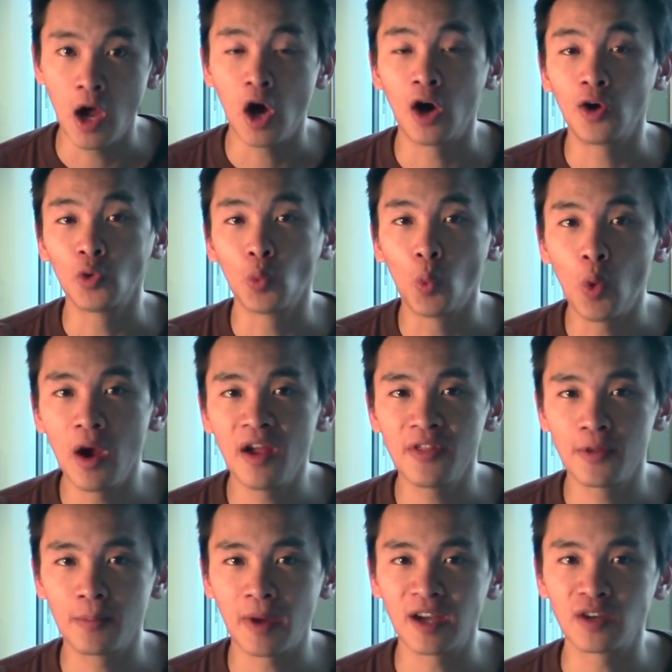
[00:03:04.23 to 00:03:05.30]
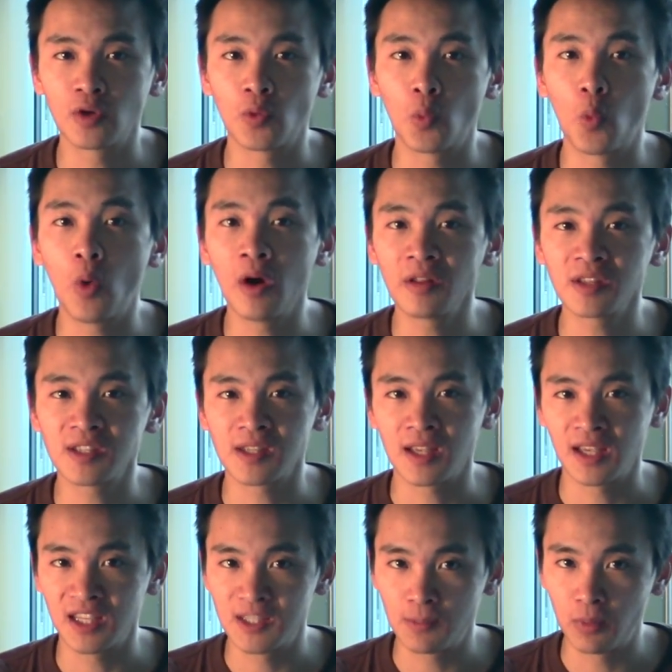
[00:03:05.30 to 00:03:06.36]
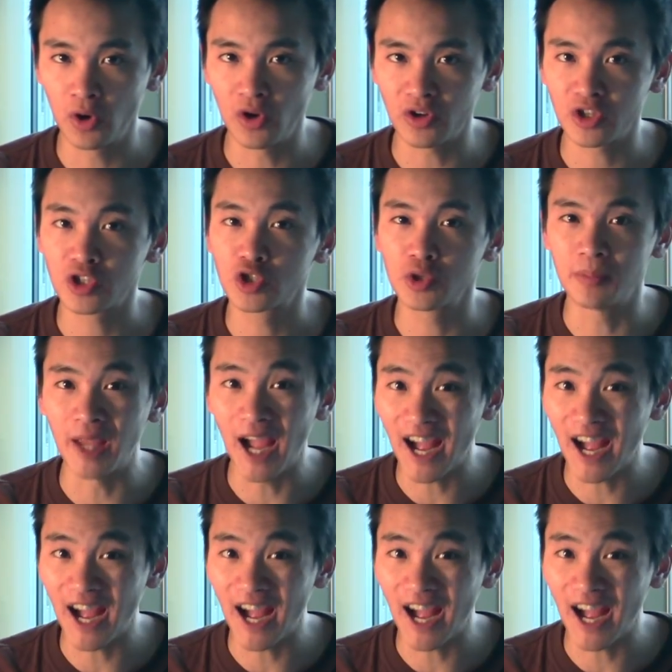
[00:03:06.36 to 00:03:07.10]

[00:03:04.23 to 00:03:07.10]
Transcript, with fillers: on where the miner wants his block to be